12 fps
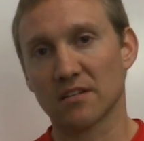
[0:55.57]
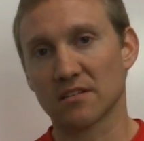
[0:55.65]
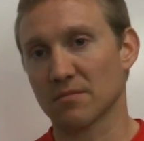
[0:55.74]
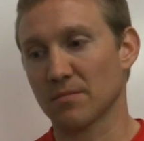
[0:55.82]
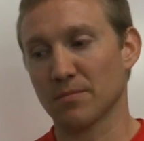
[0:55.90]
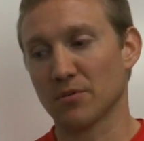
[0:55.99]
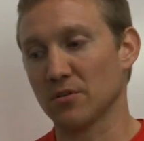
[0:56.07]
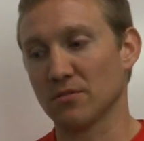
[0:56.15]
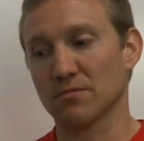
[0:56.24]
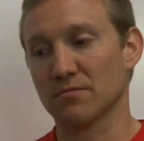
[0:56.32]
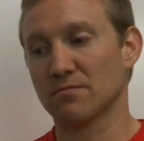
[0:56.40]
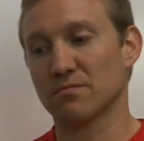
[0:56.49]
and some
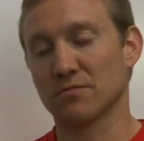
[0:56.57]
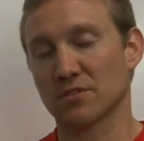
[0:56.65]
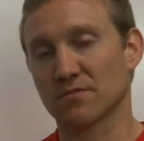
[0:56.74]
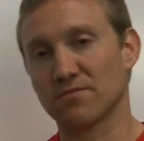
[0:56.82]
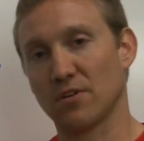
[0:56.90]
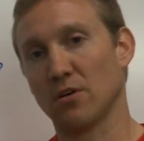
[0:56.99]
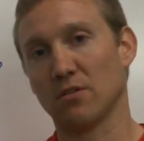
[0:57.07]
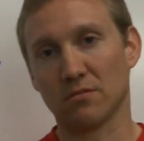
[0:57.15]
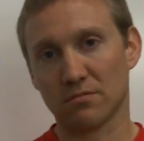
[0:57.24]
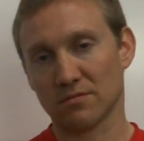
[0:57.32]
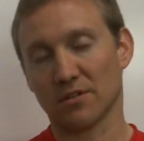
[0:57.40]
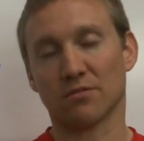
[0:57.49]
people just
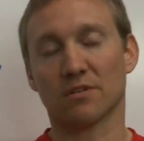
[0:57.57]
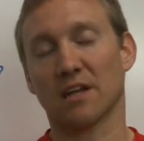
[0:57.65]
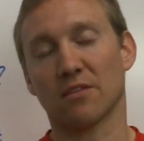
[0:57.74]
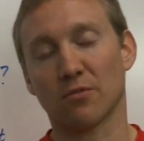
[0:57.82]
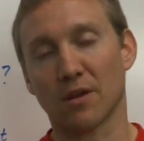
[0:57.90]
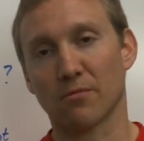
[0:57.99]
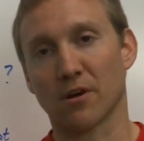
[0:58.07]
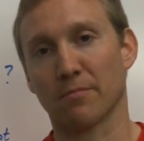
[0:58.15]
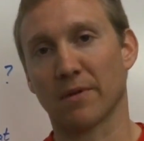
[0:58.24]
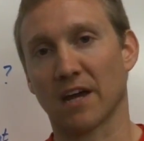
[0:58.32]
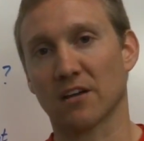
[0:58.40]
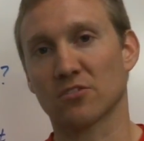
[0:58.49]
fall, you know, gain the weight
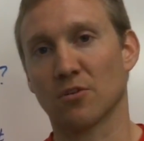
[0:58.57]
right back.